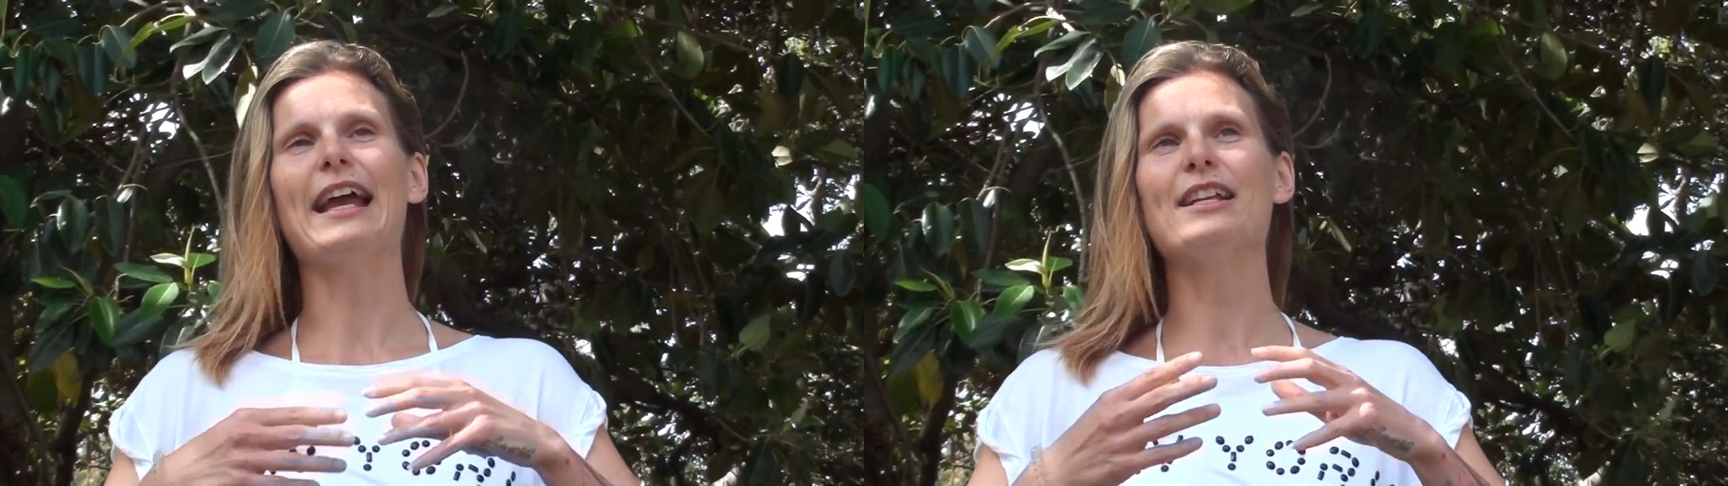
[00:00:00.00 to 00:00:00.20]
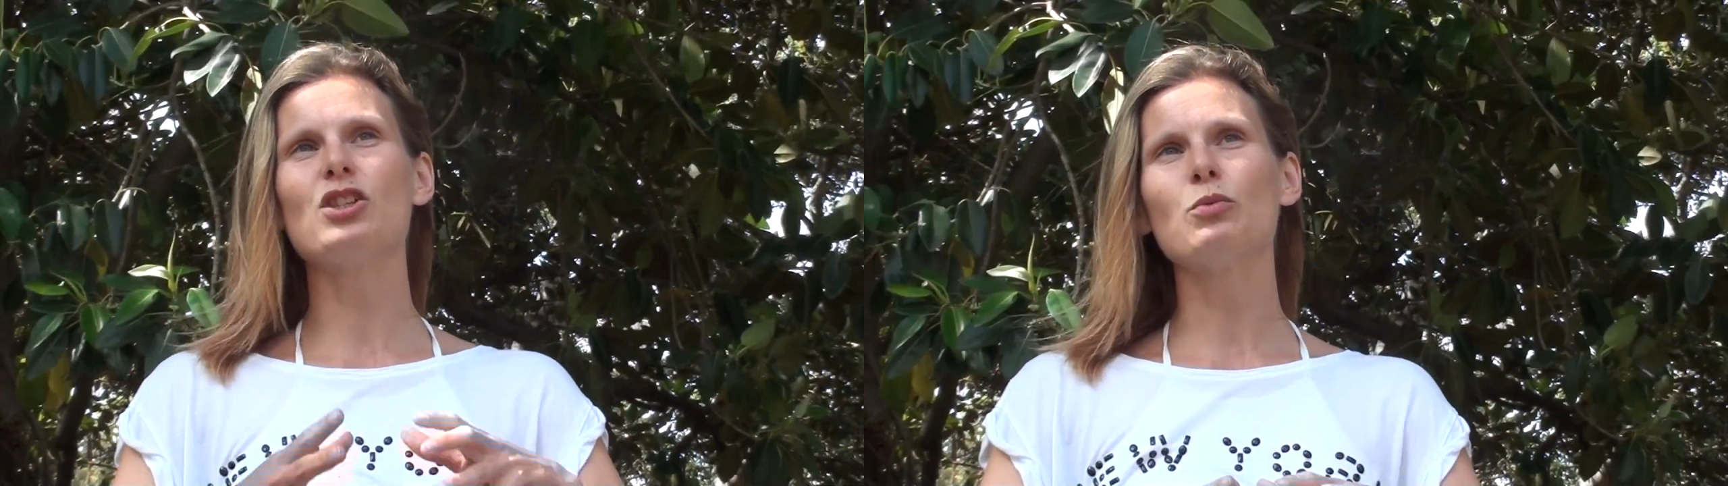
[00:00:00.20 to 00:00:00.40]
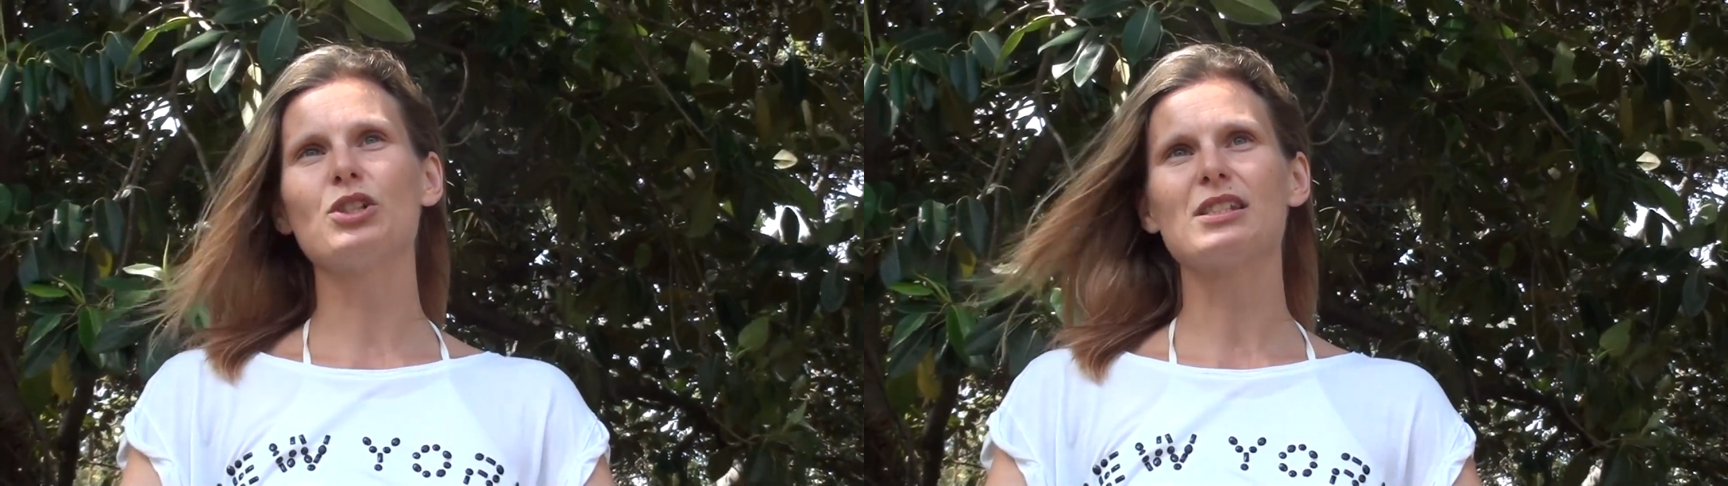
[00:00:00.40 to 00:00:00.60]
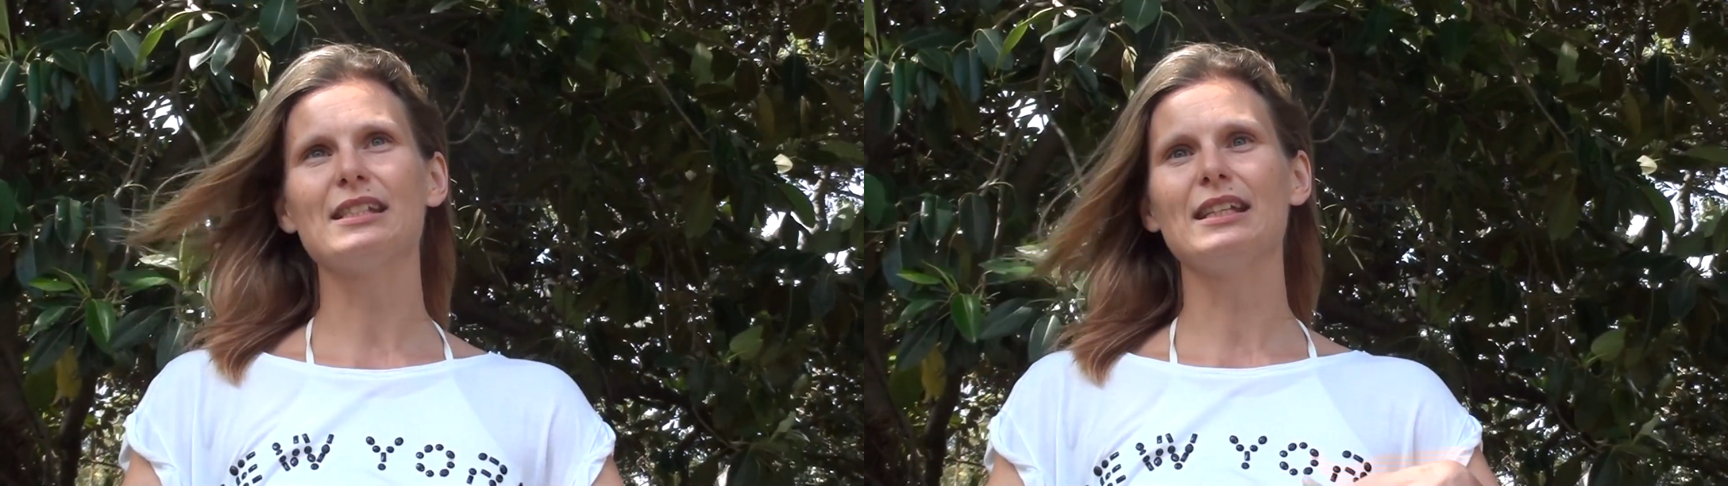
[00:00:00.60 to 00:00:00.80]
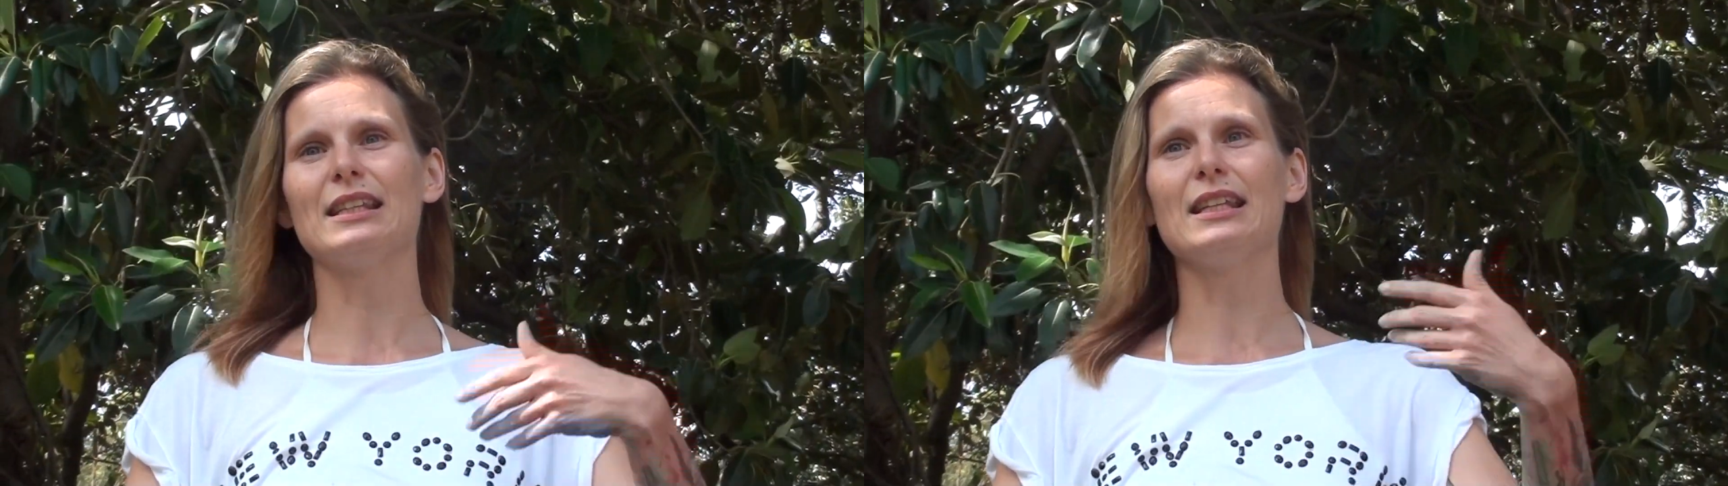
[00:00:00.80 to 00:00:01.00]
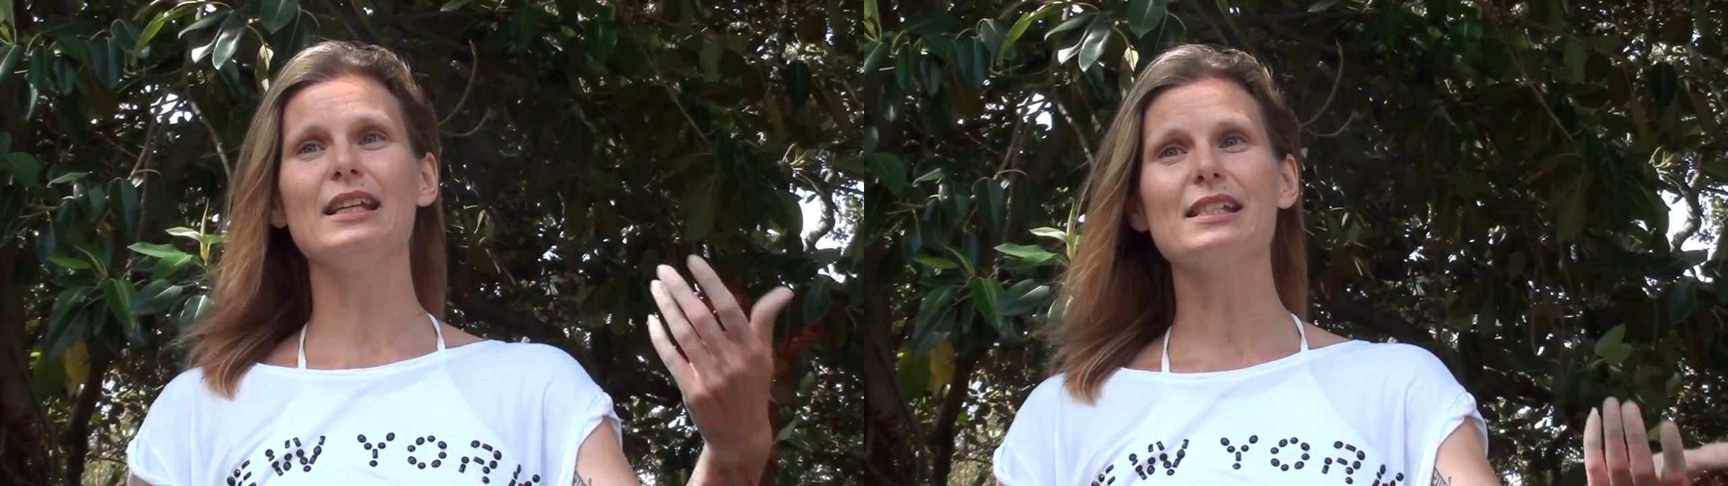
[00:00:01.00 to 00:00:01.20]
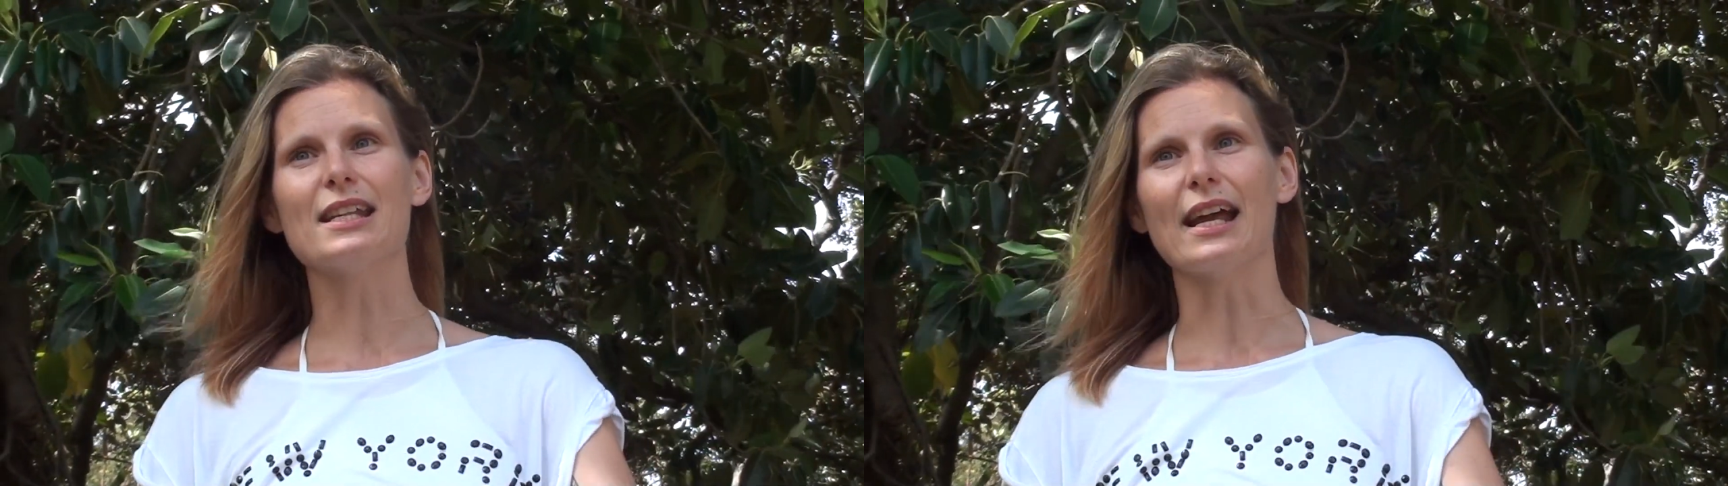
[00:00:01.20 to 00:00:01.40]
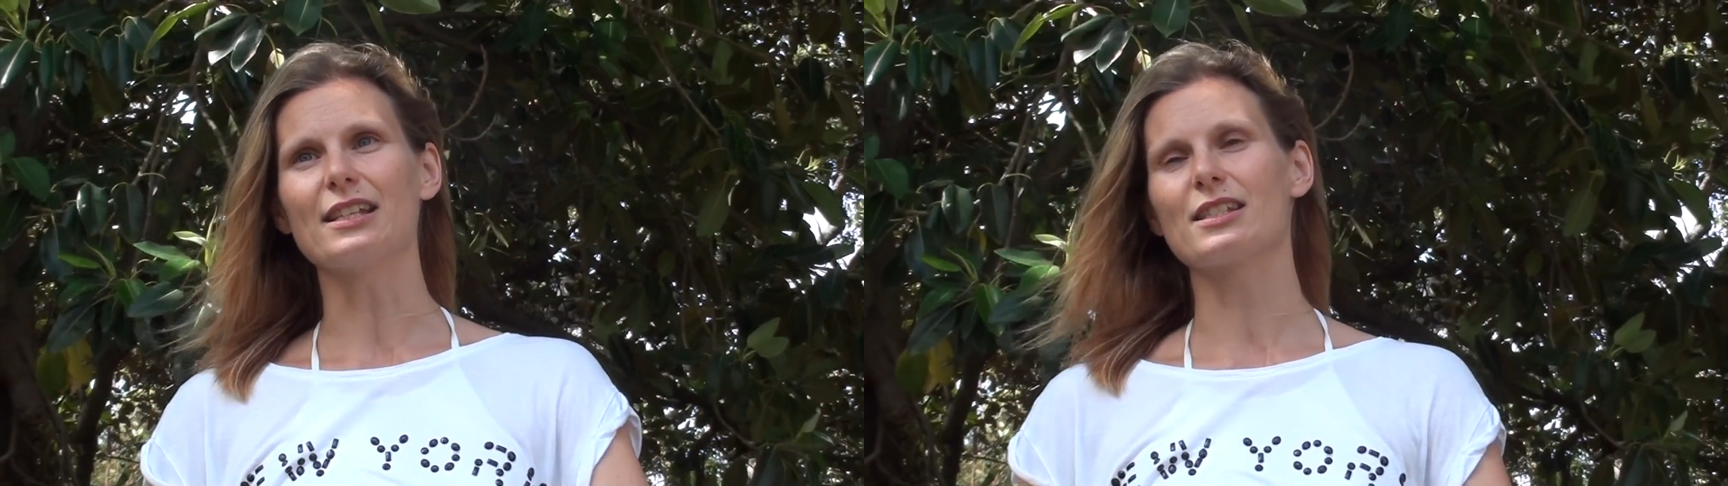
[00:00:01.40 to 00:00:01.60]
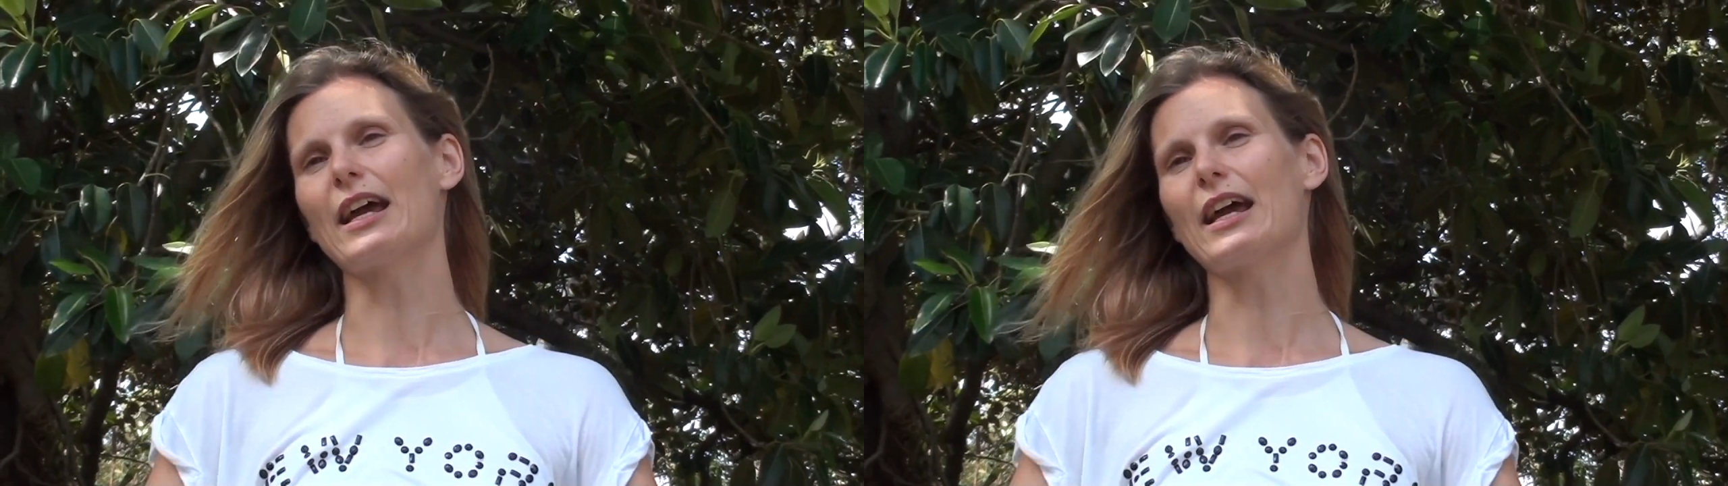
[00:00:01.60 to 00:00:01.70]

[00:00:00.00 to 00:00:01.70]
as you would see these days.